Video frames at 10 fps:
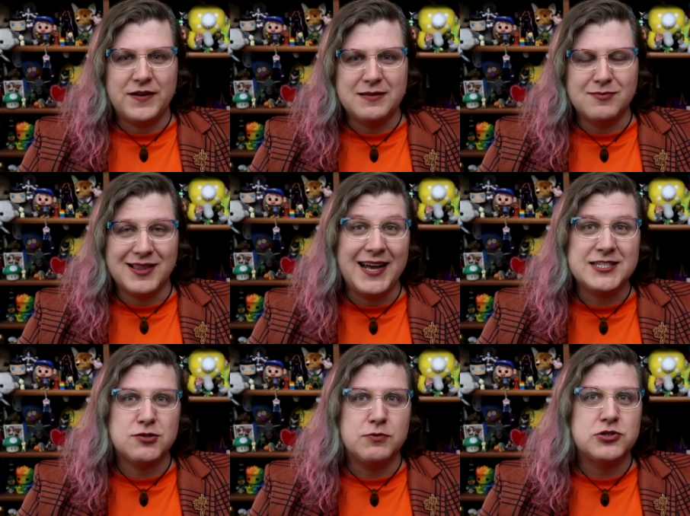and
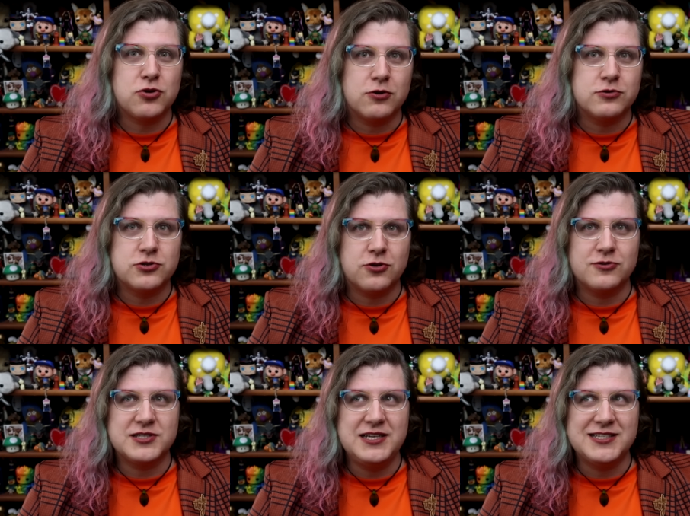less with shorter and
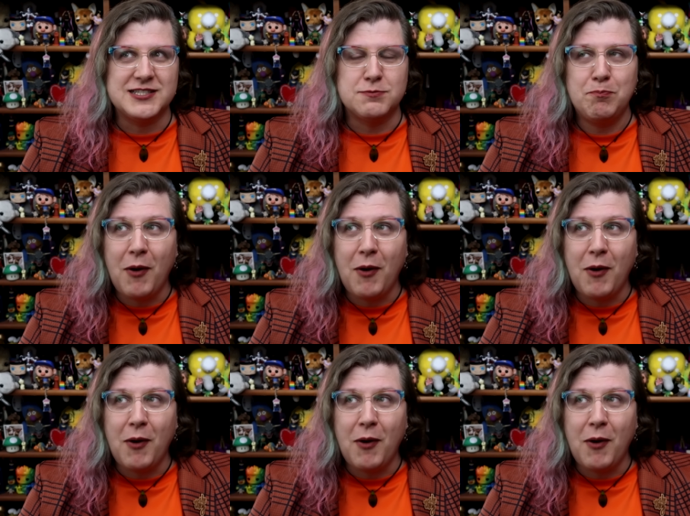shorter seasons.